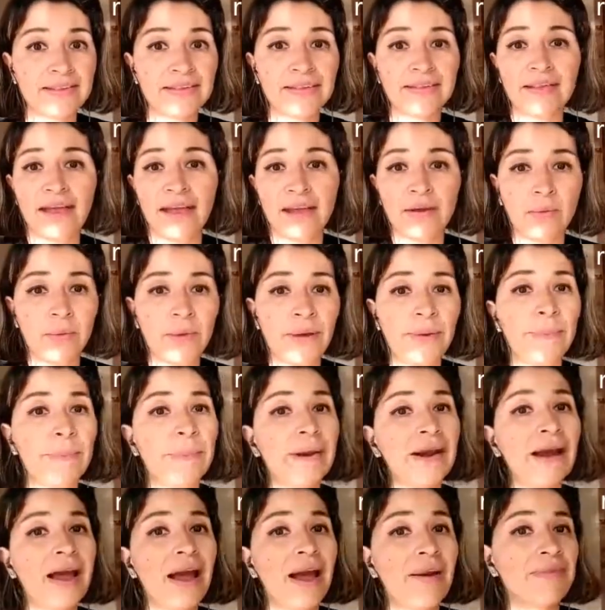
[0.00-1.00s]
that we
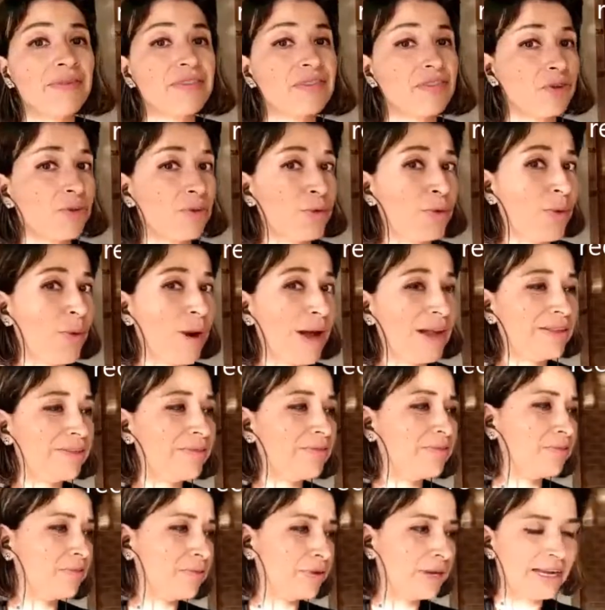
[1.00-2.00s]
perhaps don't want
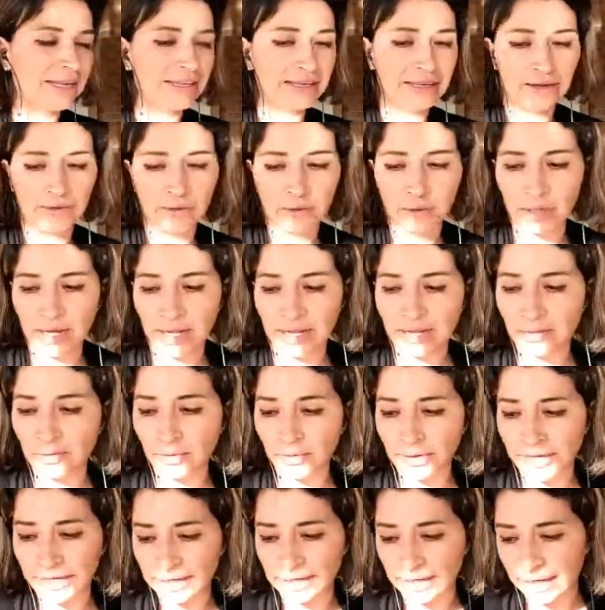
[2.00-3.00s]
for later on and
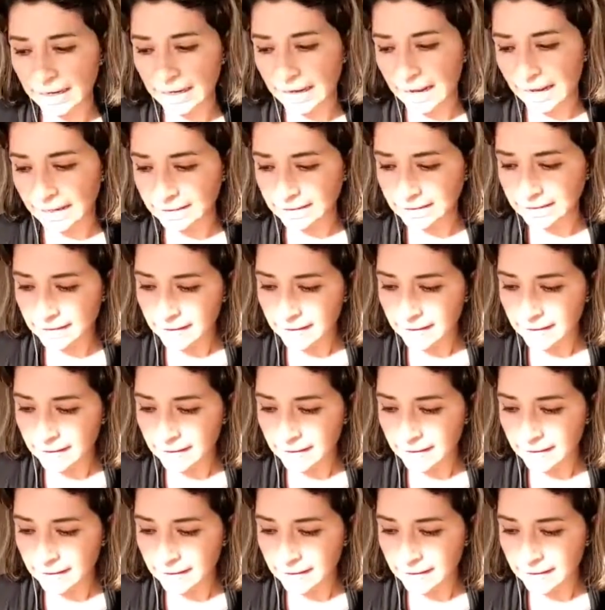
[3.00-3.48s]
during the night.